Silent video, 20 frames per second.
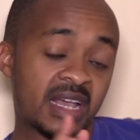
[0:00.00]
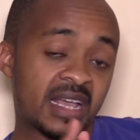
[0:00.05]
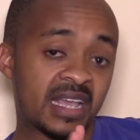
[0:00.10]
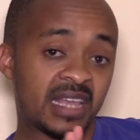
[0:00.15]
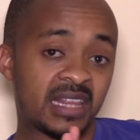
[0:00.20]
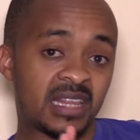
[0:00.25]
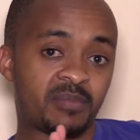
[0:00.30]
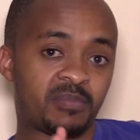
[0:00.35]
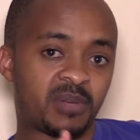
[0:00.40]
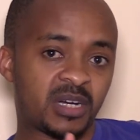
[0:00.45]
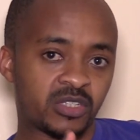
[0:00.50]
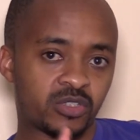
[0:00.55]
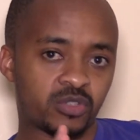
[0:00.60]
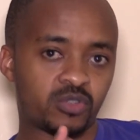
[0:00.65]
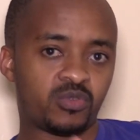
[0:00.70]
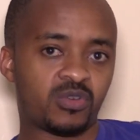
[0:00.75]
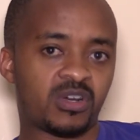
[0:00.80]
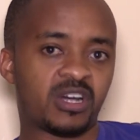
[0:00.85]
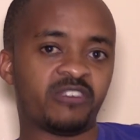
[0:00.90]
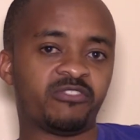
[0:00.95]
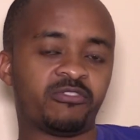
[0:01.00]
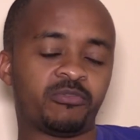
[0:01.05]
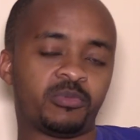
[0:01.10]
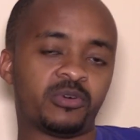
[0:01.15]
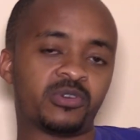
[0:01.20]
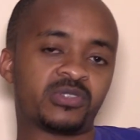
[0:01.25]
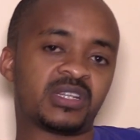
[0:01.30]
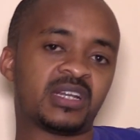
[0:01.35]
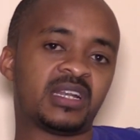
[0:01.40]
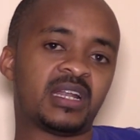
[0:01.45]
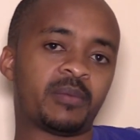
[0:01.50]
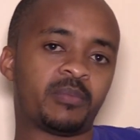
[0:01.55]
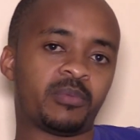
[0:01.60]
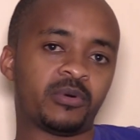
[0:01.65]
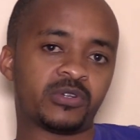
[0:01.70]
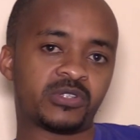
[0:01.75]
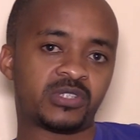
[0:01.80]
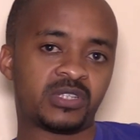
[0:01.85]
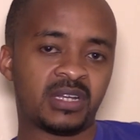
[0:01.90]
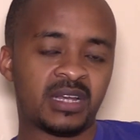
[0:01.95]
and the person who have posted a
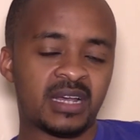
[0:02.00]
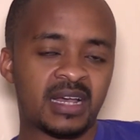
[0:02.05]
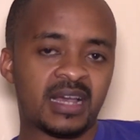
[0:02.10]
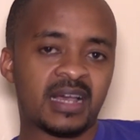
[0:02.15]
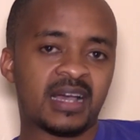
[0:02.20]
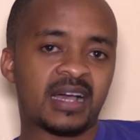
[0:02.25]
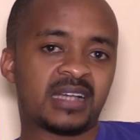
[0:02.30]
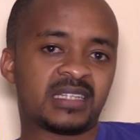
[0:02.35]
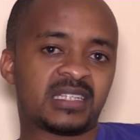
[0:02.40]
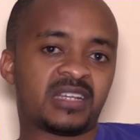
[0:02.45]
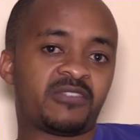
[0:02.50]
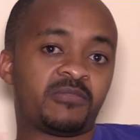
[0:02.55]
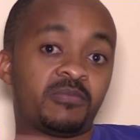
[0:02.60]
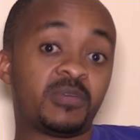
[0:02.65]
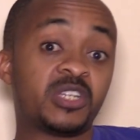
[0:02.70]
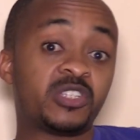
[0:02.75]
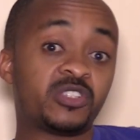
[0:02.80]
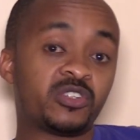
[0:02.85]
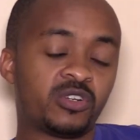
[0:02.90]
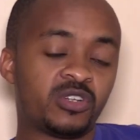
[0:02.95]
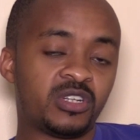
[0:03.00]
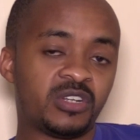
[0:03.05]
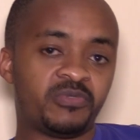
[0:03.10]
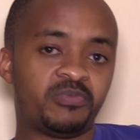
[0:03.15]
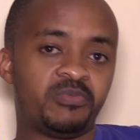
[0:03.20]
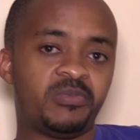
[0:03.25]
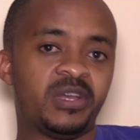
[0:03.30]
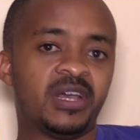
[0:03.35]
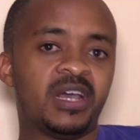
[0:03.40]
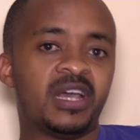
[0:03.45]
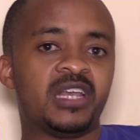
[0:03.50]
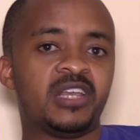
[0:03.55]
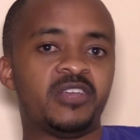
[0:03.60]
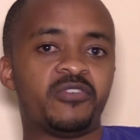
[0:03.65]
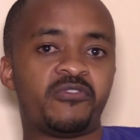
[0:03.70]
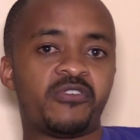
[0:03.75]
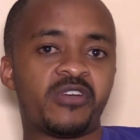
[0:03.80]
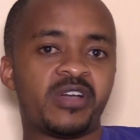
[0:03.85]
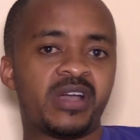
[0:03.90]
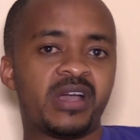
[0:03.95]
post. As I've mentioned, if